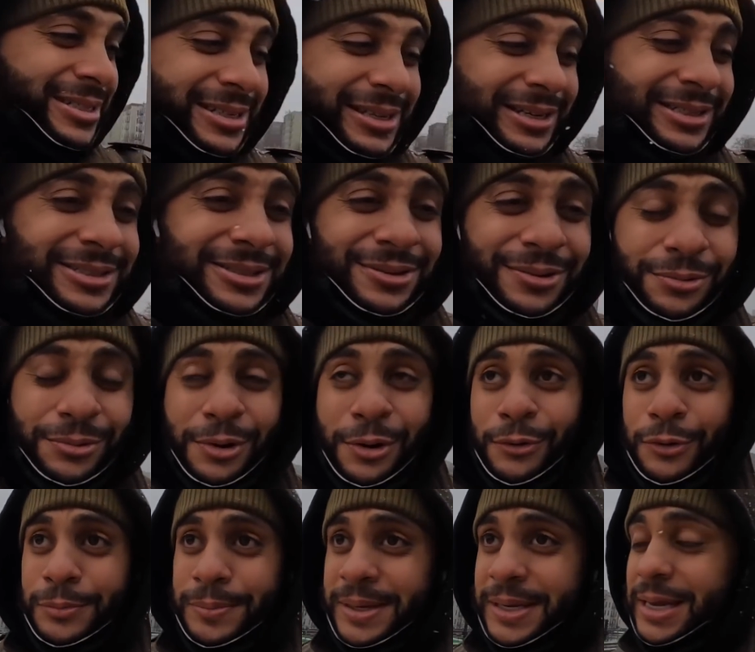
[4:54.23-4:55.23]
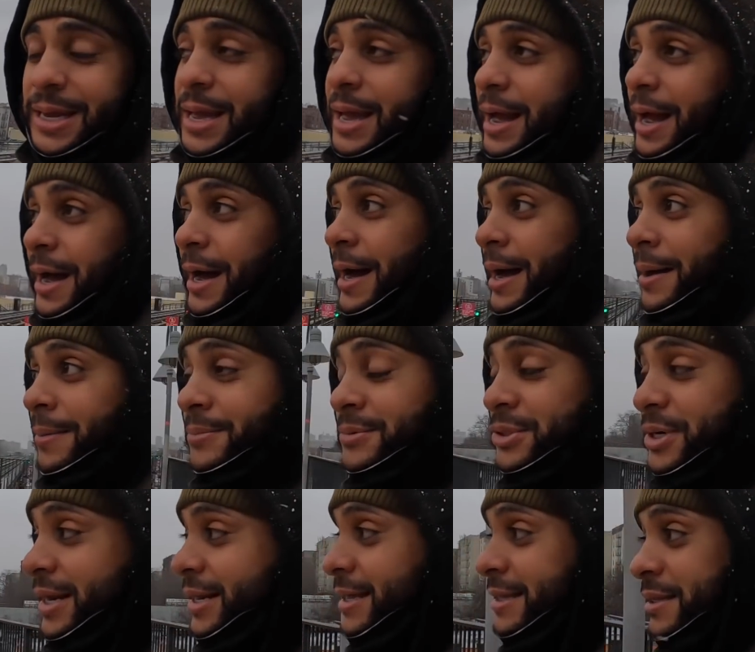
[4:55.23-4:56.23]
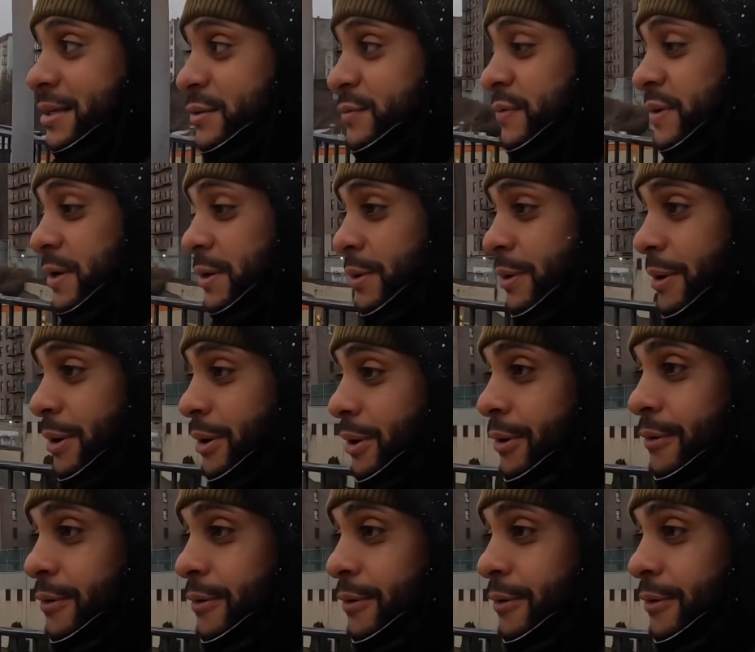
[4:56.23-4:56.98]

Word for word: So yeah, just go roll with me. I'm trying to get this video